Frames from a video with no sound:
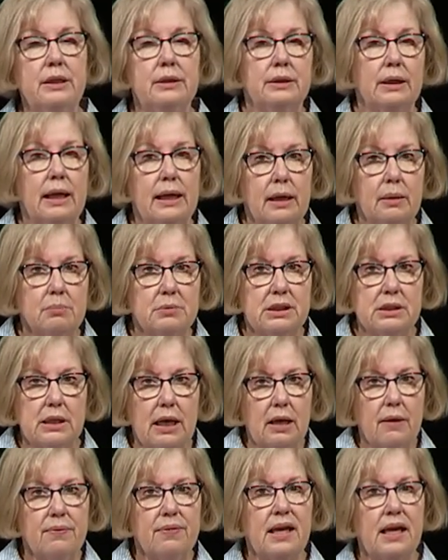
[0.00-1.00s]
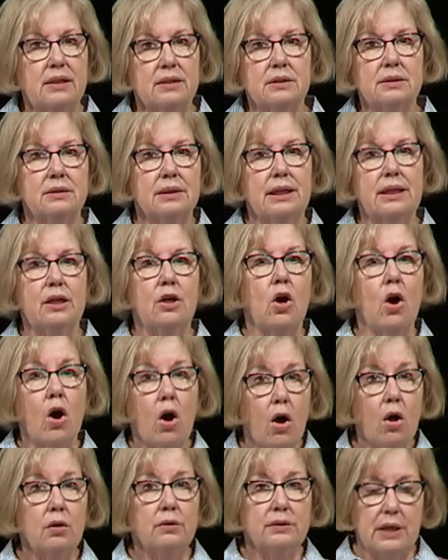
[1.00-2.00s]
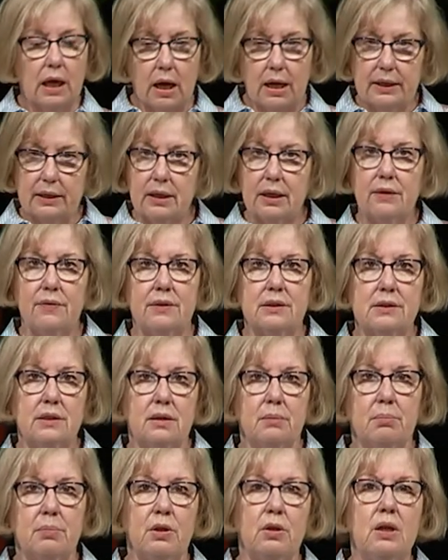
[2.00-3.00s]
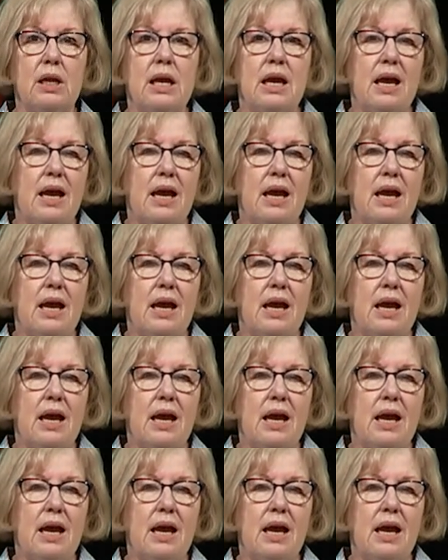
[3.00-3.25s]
lampstand that is lit all night in the temple